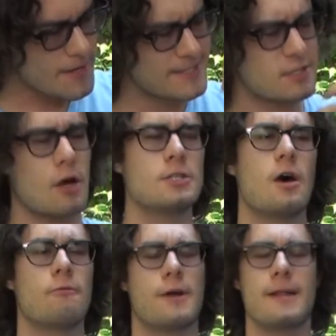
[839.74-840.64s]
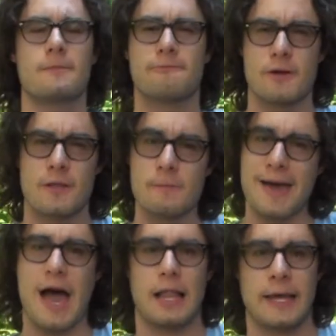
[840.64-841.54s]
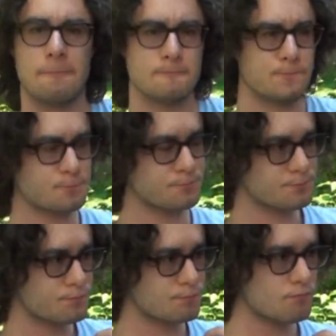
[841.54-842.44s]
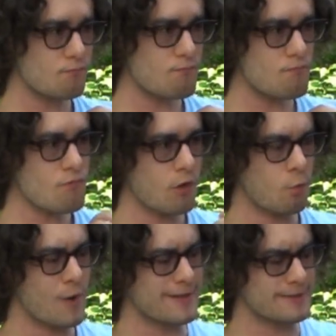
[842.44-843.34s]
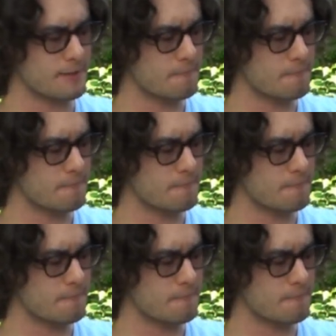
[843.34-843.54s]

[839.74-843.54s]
starts off right at the front of the palate with